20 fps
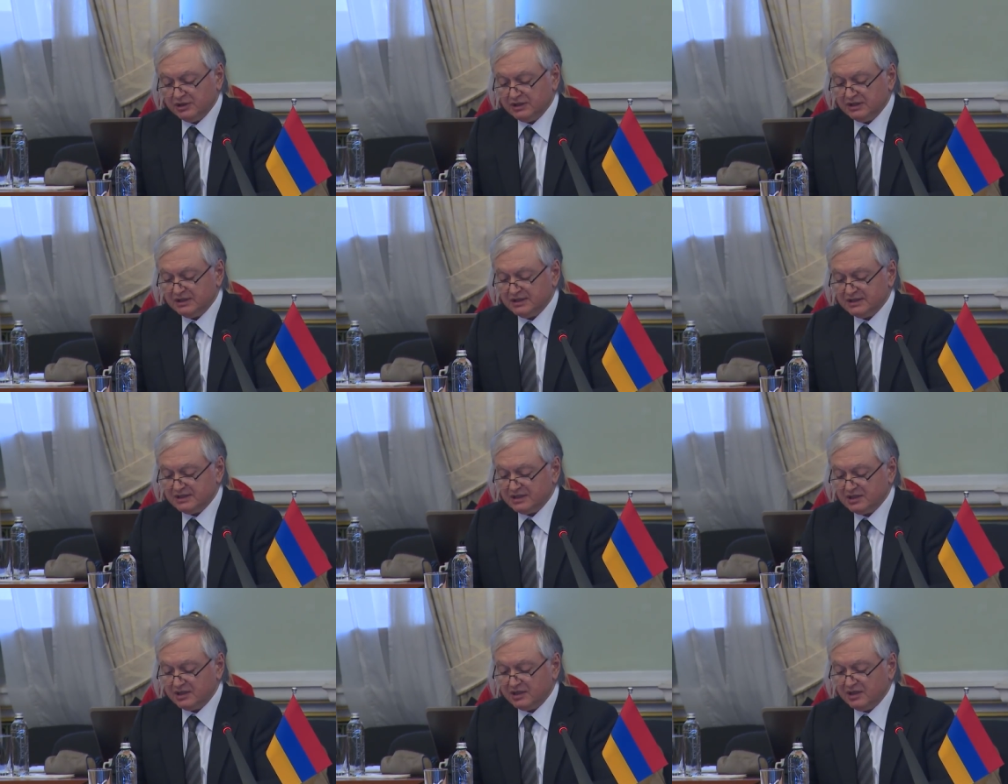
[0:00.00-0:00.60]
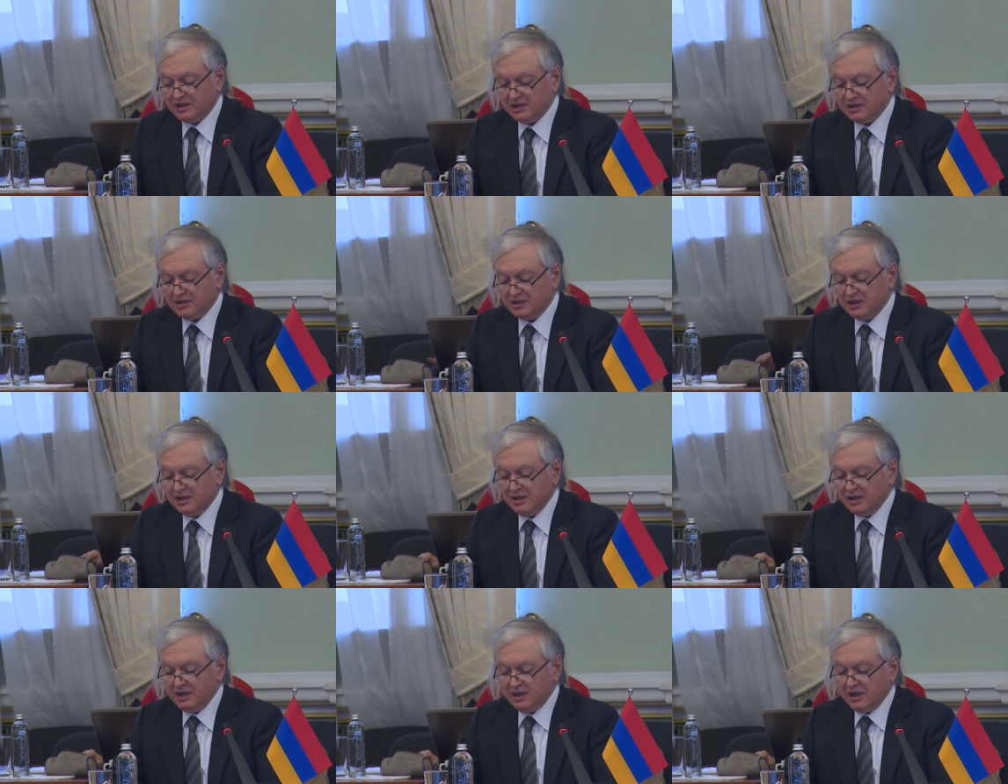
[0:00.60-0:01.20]
In this regard,
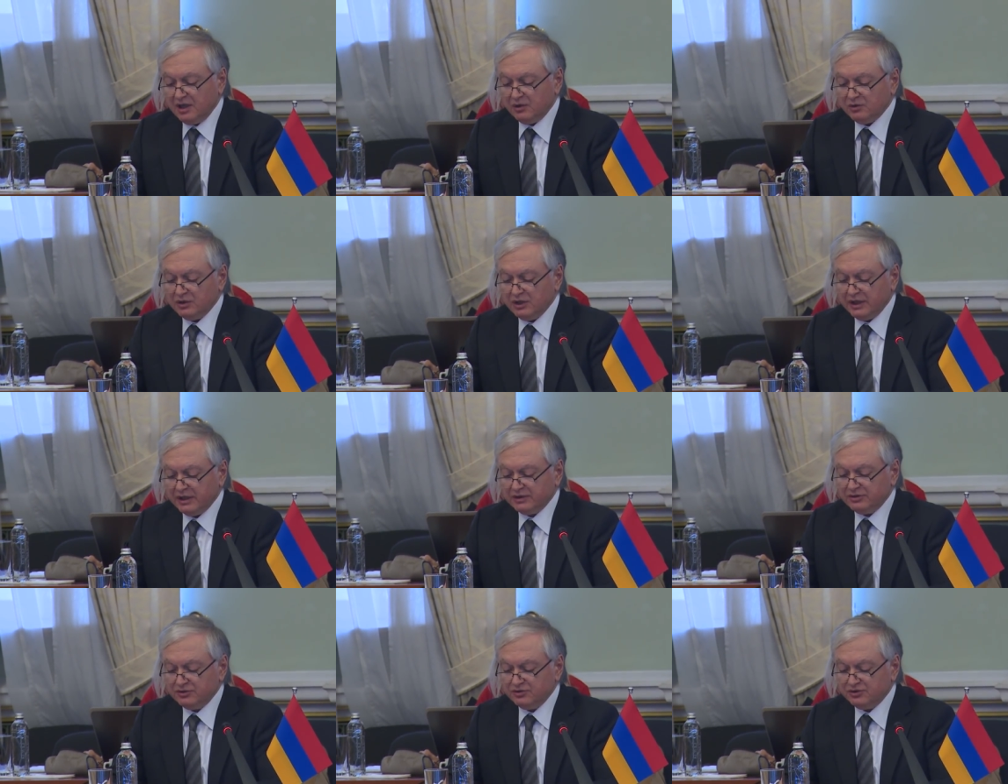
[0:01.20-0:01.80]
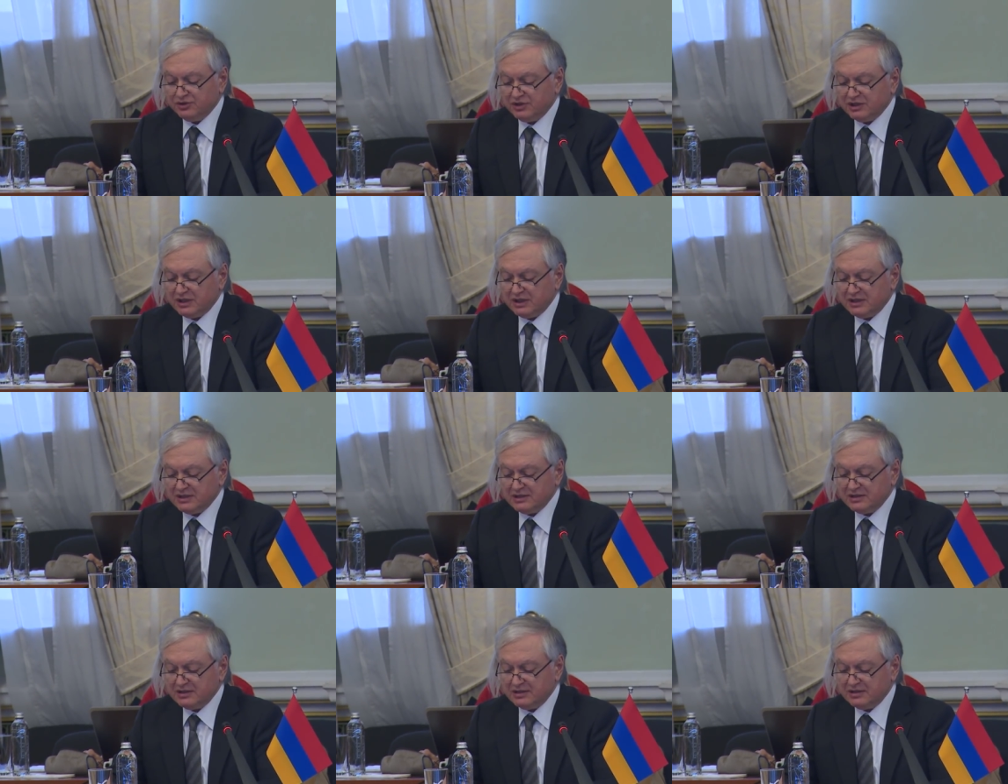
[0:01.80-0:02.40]
I would like to
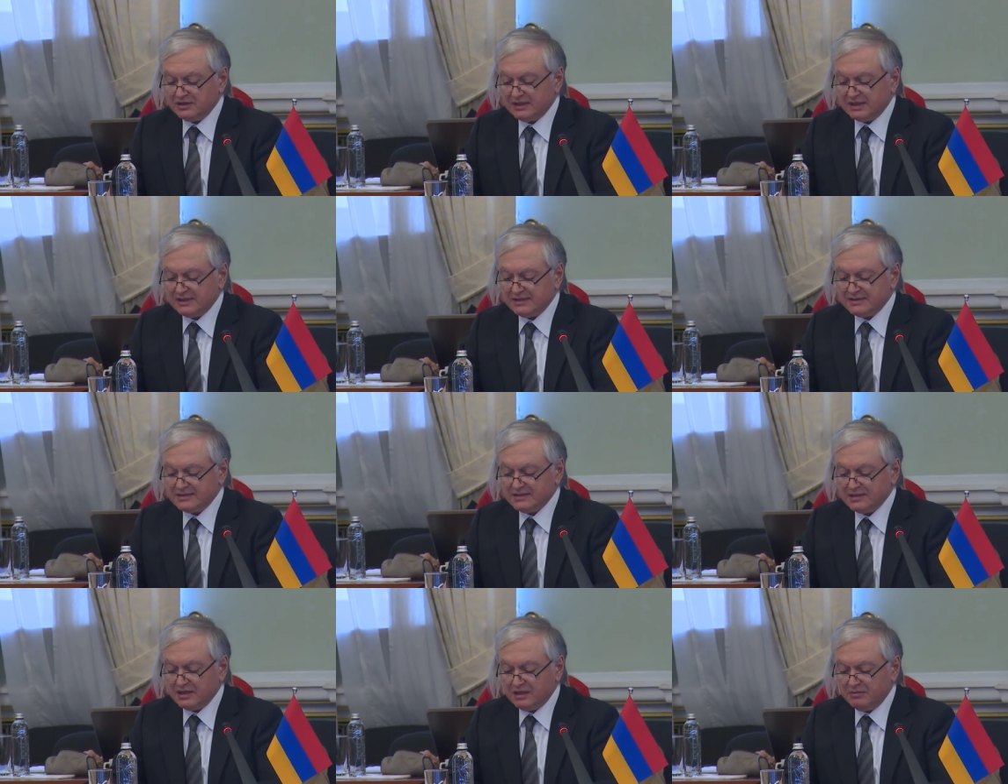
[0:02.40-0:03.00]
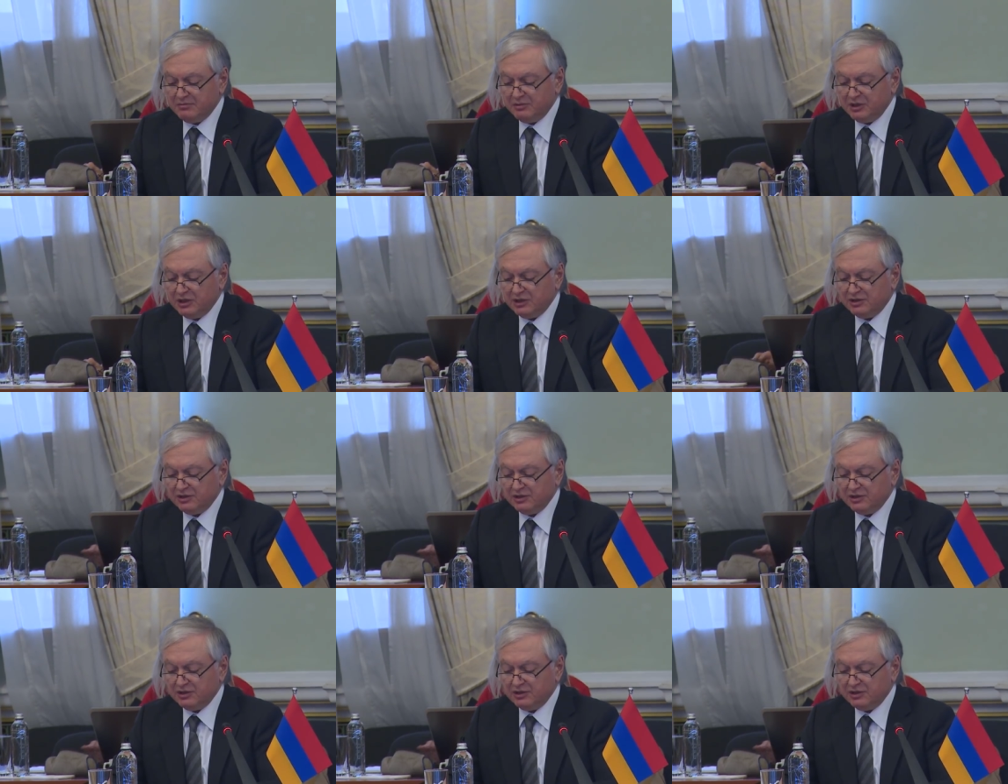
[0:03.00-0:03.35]
stress that some